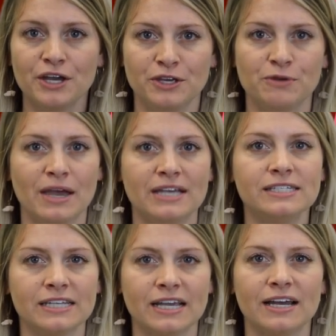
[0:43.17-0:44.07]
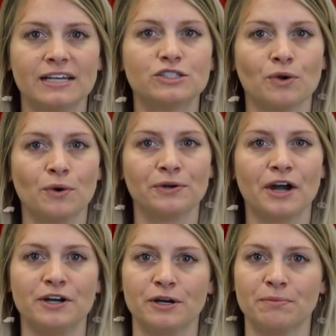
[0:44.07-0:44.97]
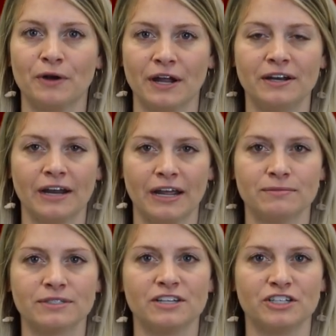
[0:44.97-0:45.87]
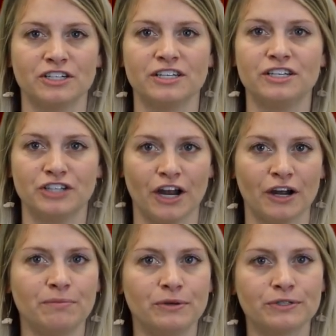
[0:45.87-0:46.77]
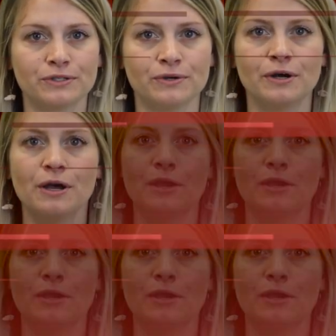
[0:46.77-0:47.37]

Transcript: You may see it sold under brand names such as Geri-Mucil,